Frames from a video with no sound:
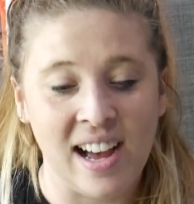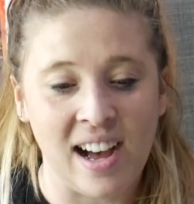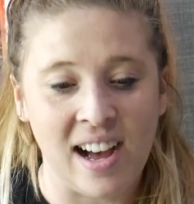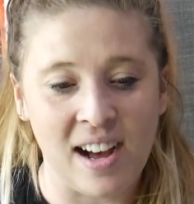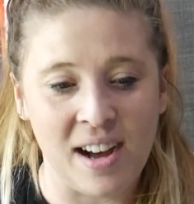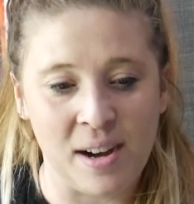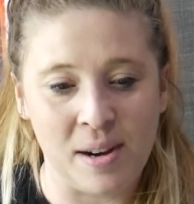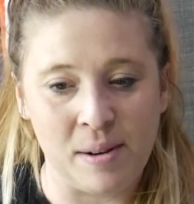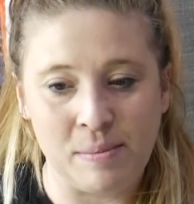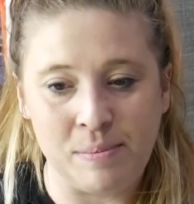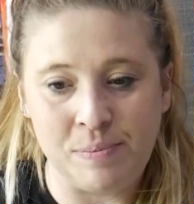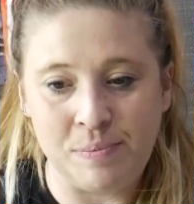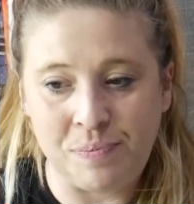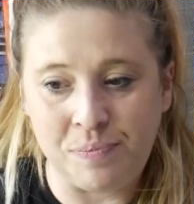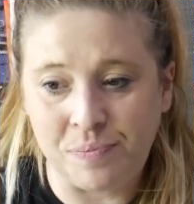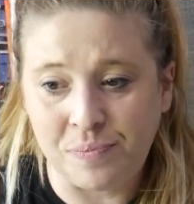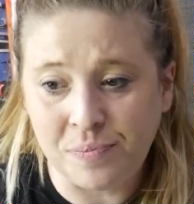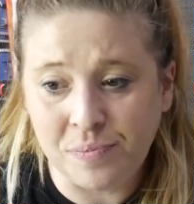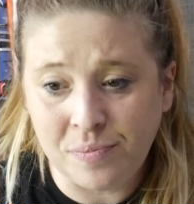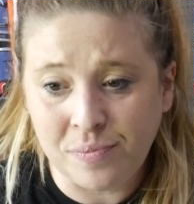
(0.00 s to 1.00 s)
I
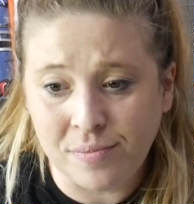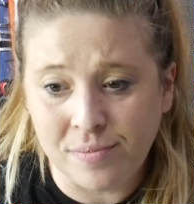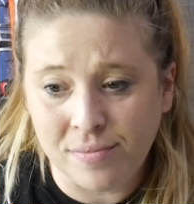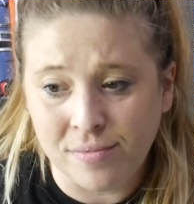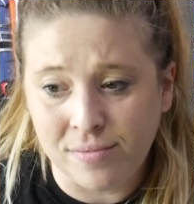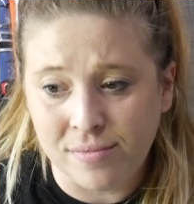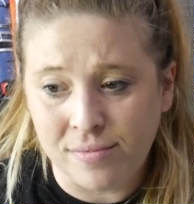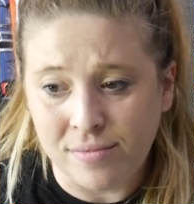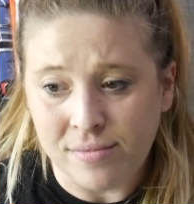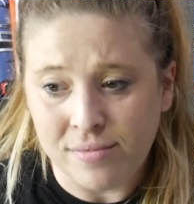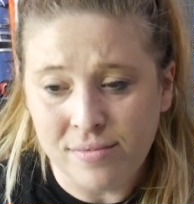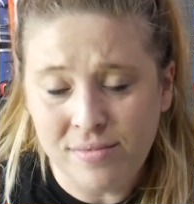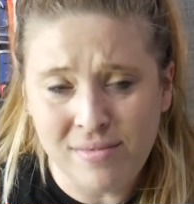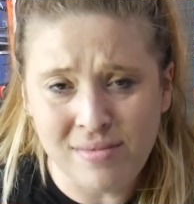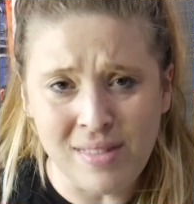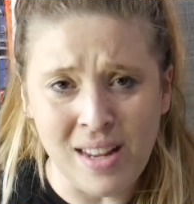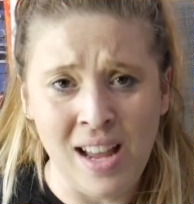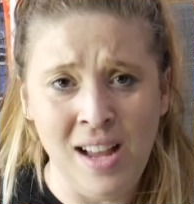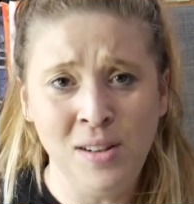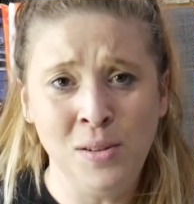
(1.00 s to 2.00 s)

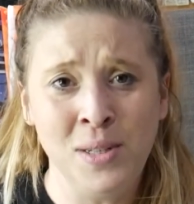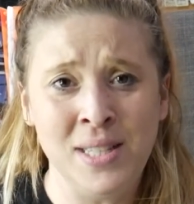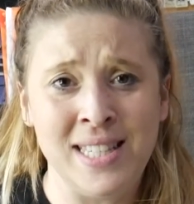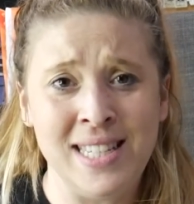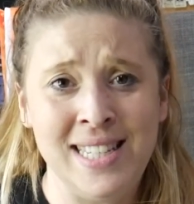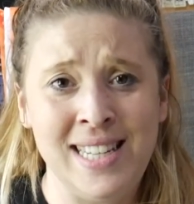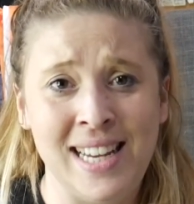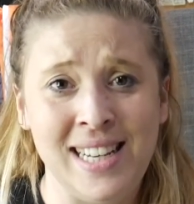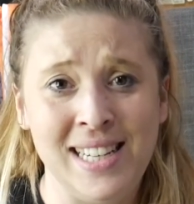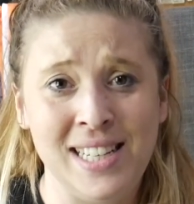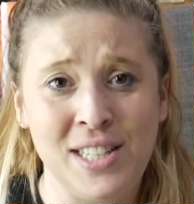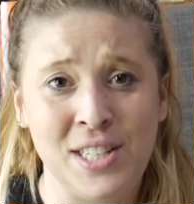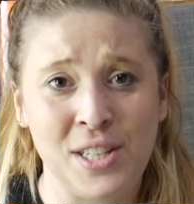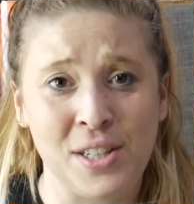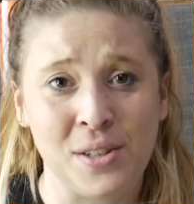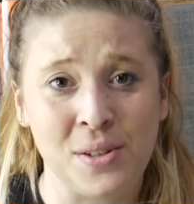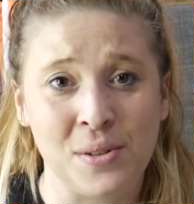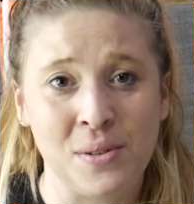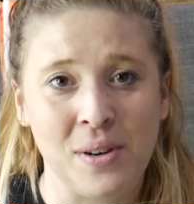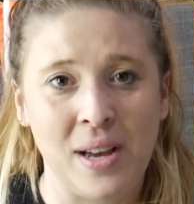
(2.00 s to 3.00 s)
was intended
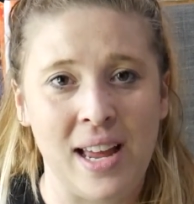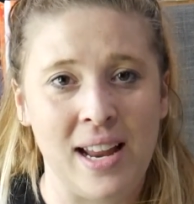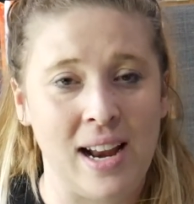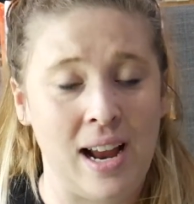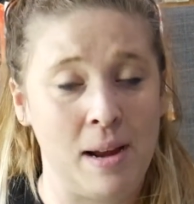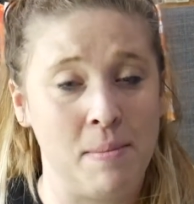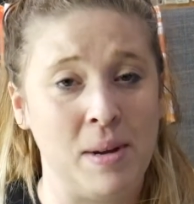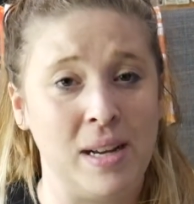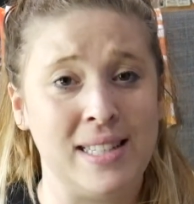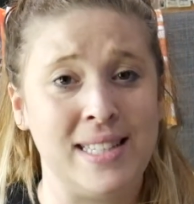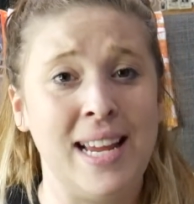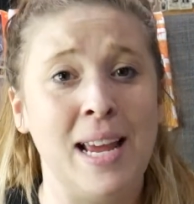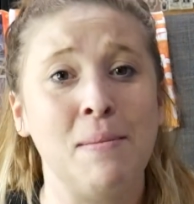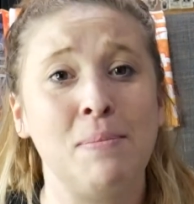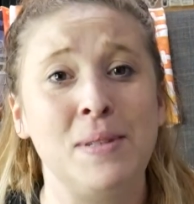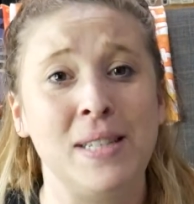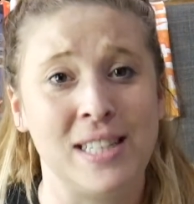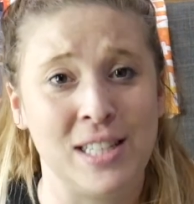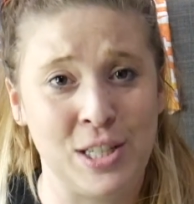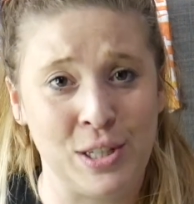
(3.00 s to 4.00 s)
to, and I'm
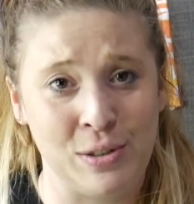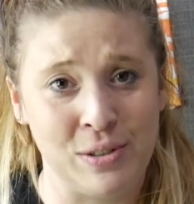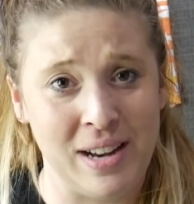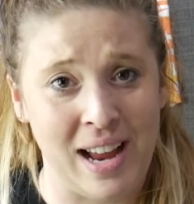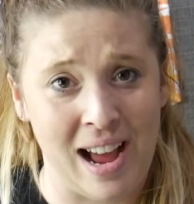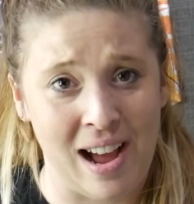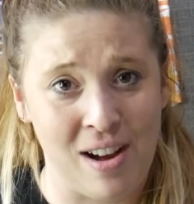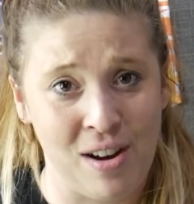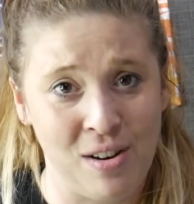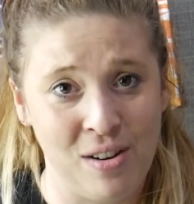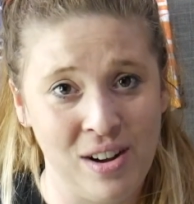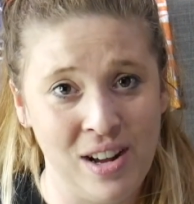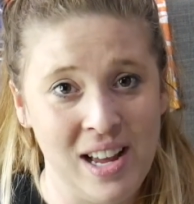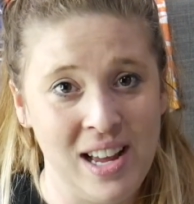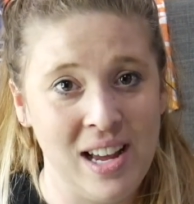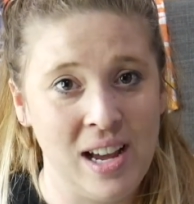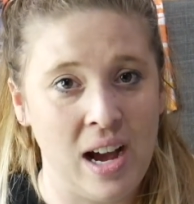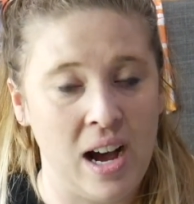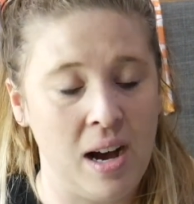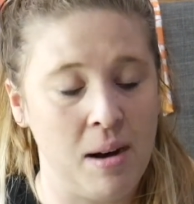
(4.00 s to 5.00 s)
attempting to now,
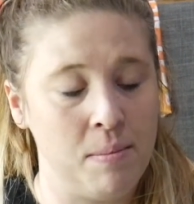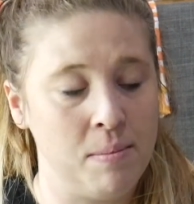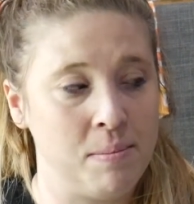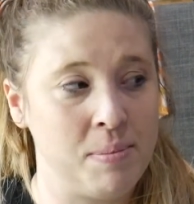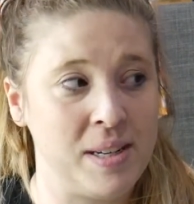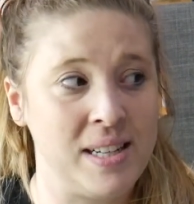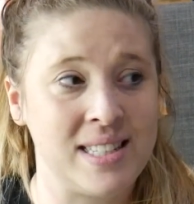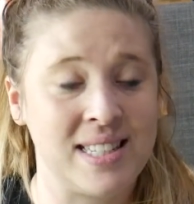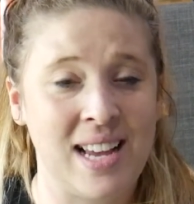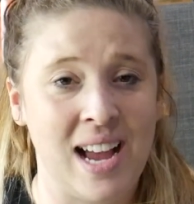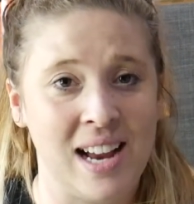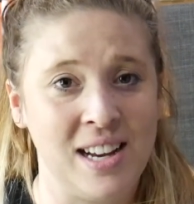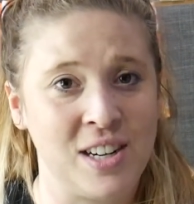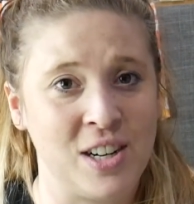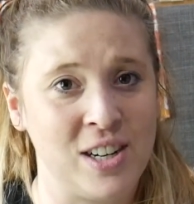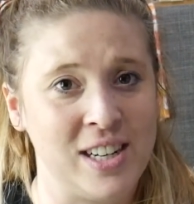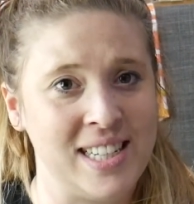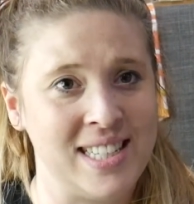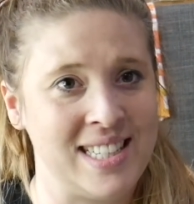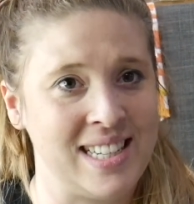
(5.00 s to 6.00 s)
but it's kind of
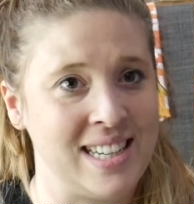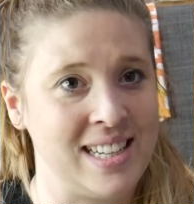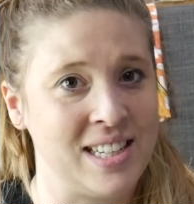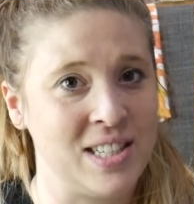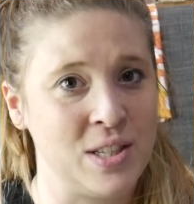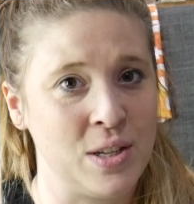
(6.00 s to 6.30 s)
crazy.